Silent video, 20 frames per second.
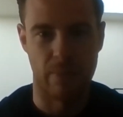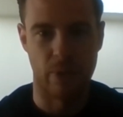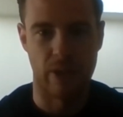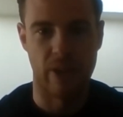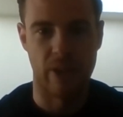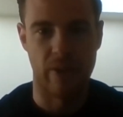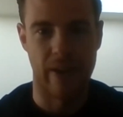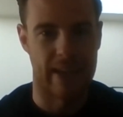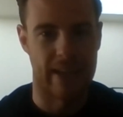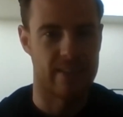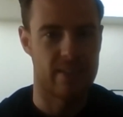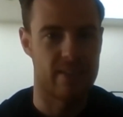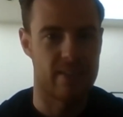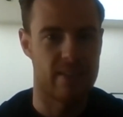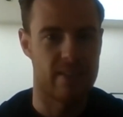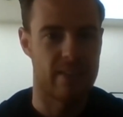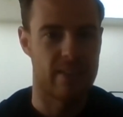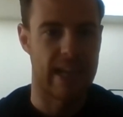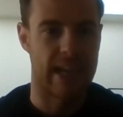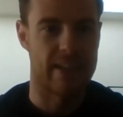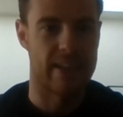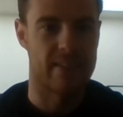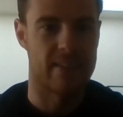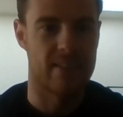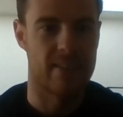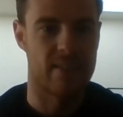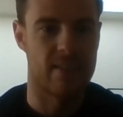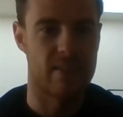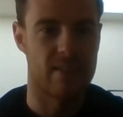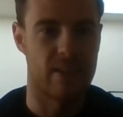I know Alice has
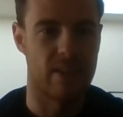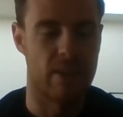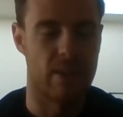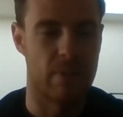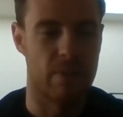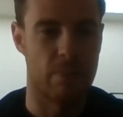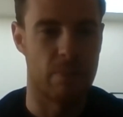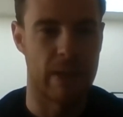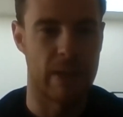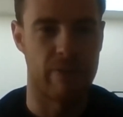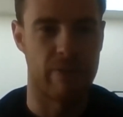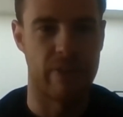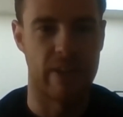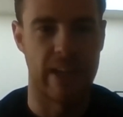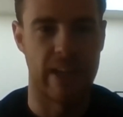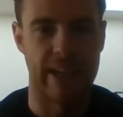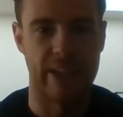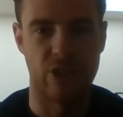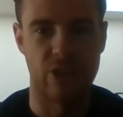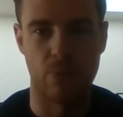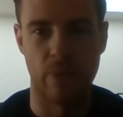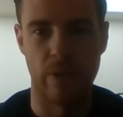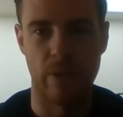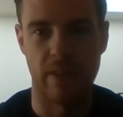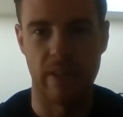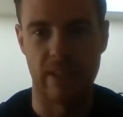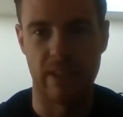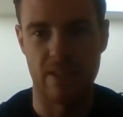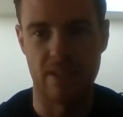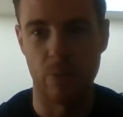a big affiliation with
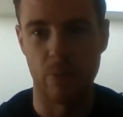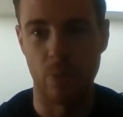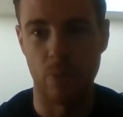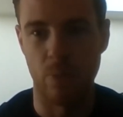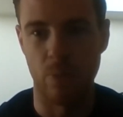things like